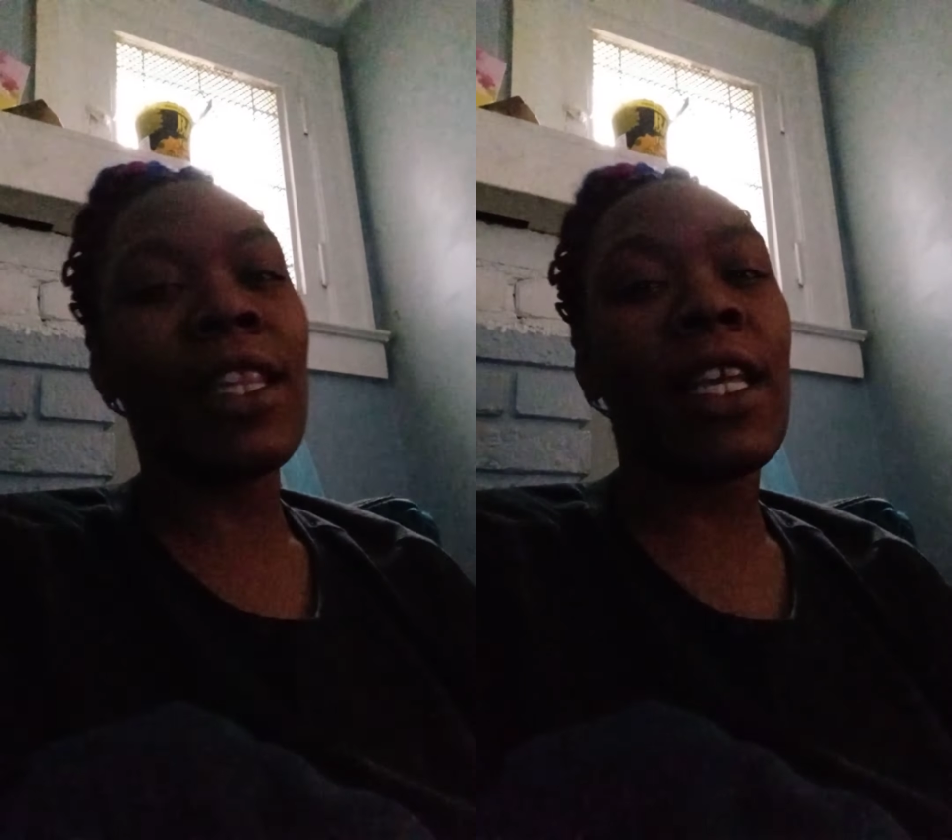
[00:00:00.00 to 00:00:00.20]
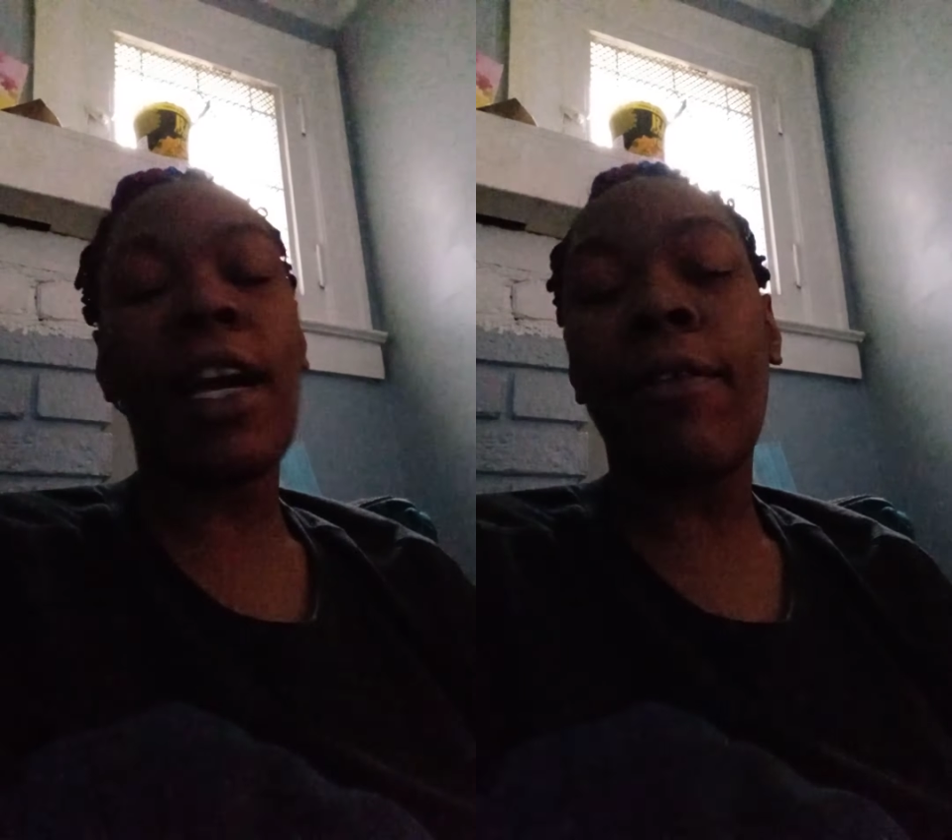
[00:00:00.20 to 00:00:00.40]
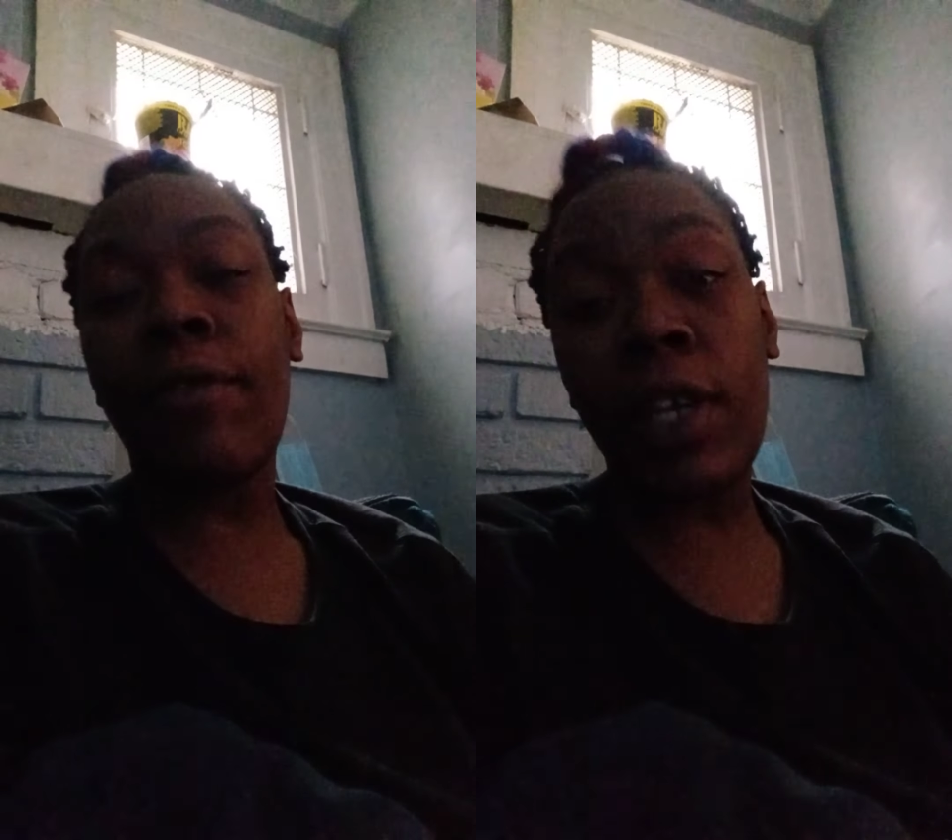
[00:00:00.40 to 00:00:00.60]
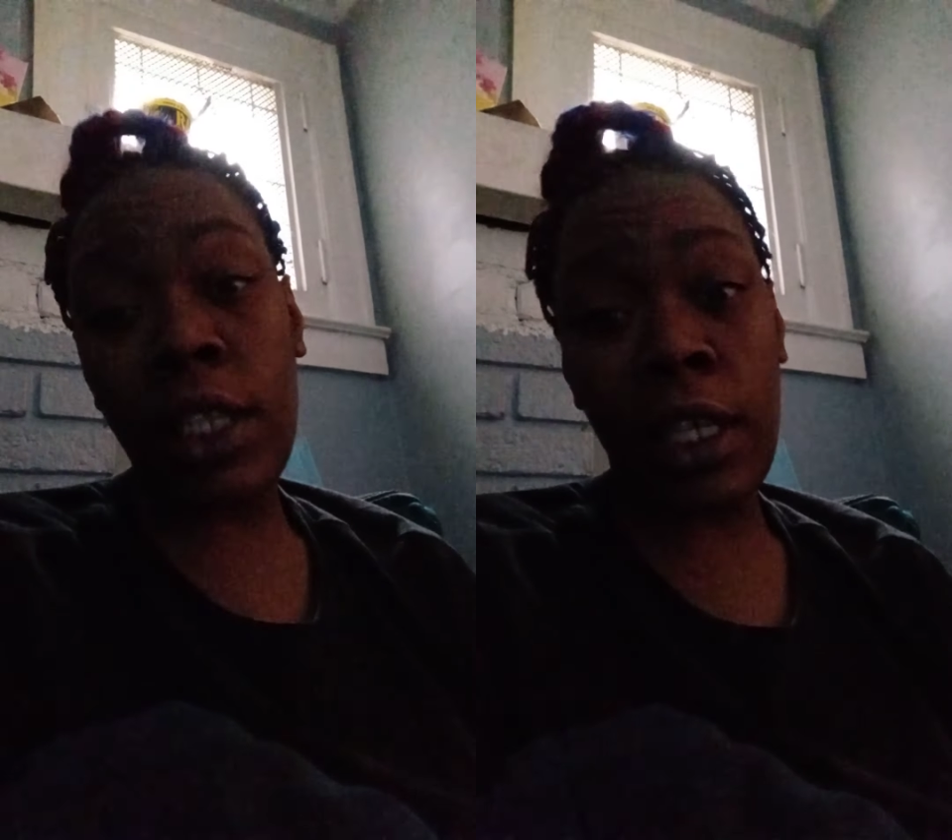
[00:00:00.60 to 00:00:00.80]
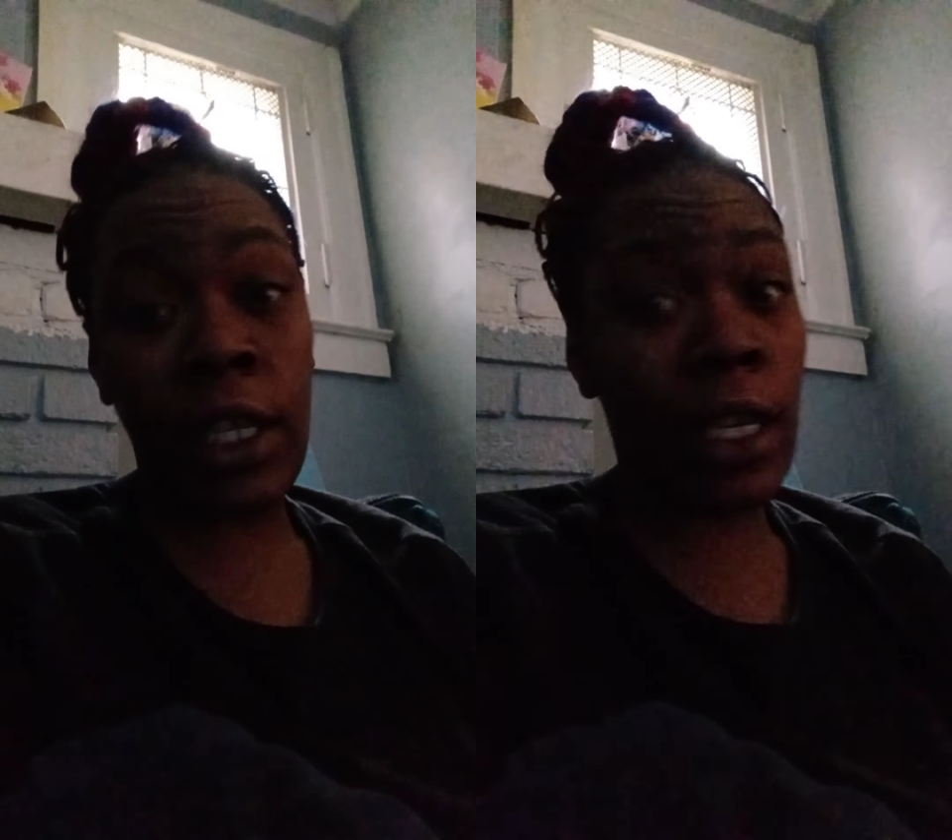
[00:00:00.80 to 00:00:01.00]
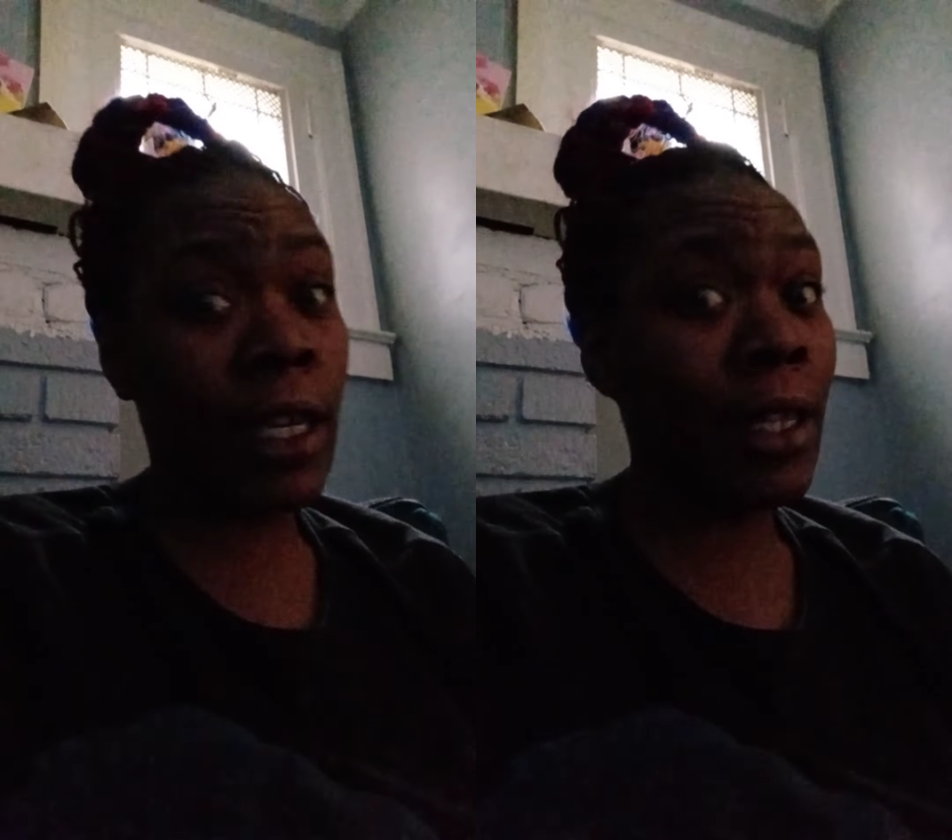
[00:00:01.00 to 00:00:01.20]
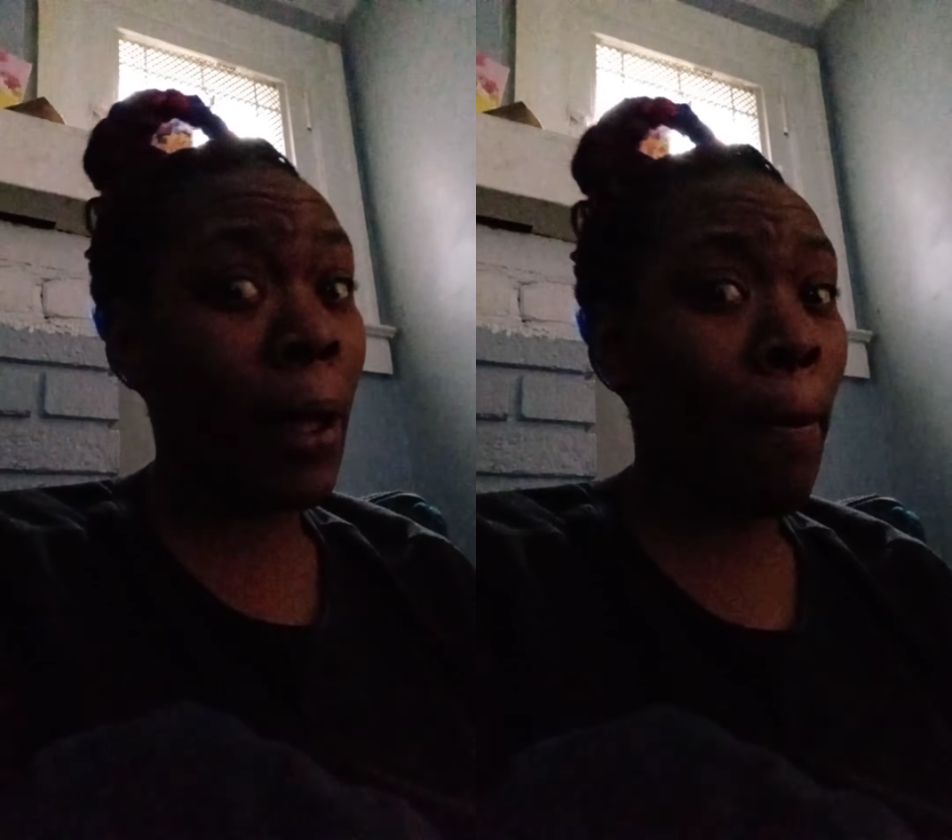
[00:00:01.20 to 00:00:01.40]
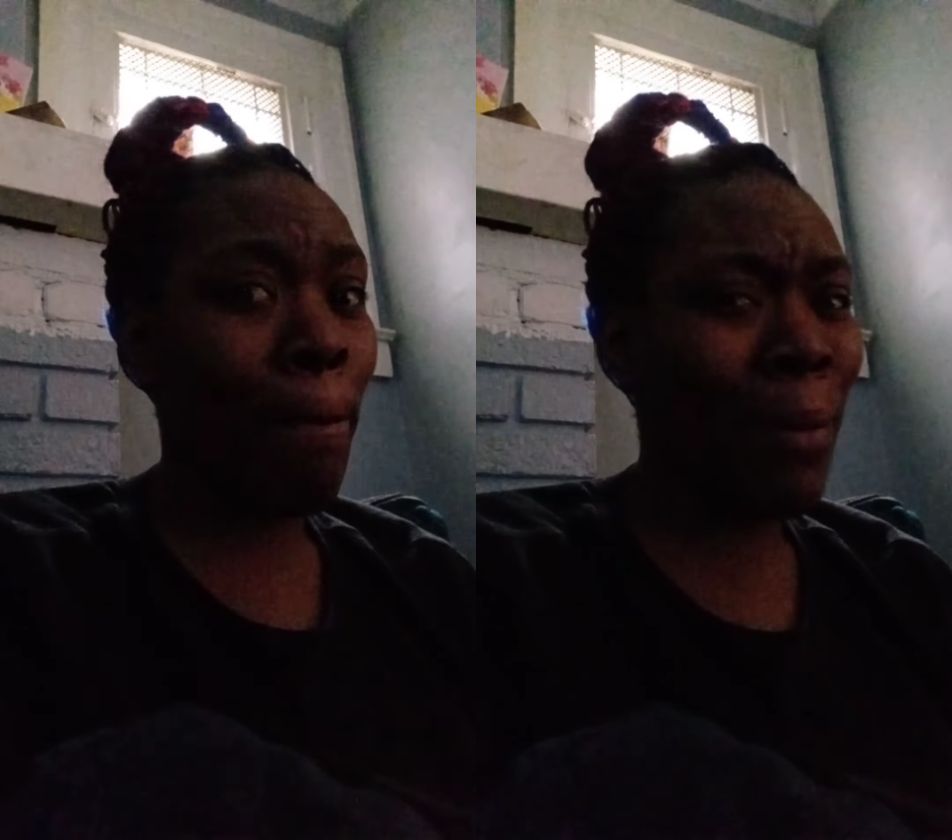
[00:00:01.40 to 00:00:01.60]
I think I'm funny and
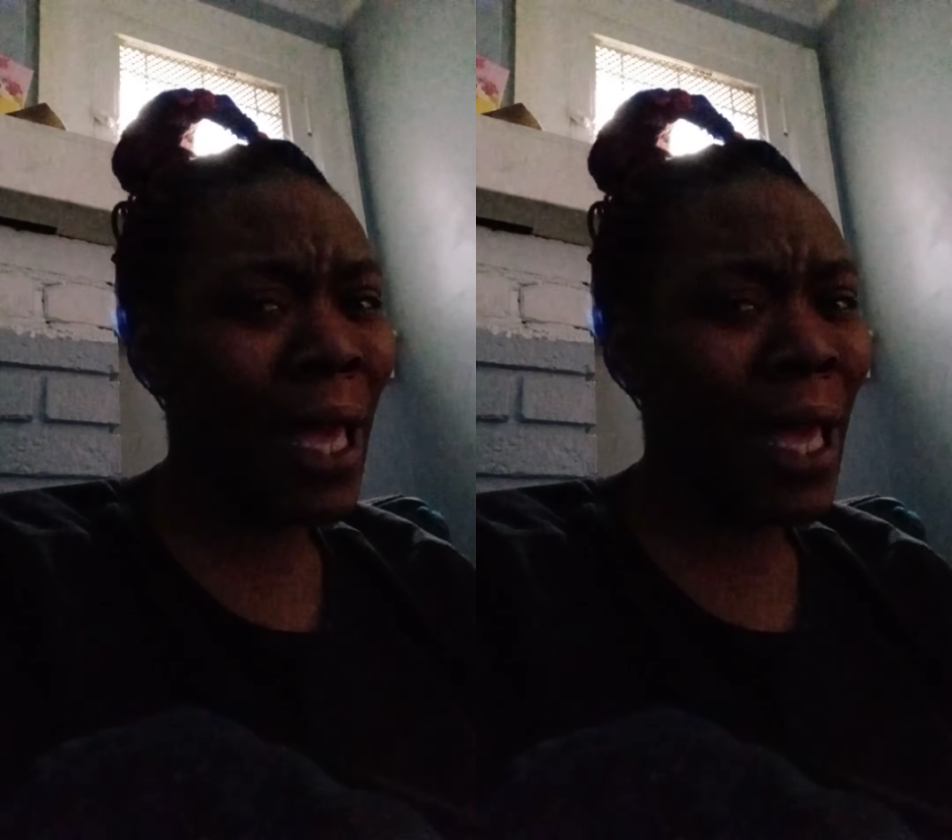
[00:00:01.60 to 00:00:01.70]
I'm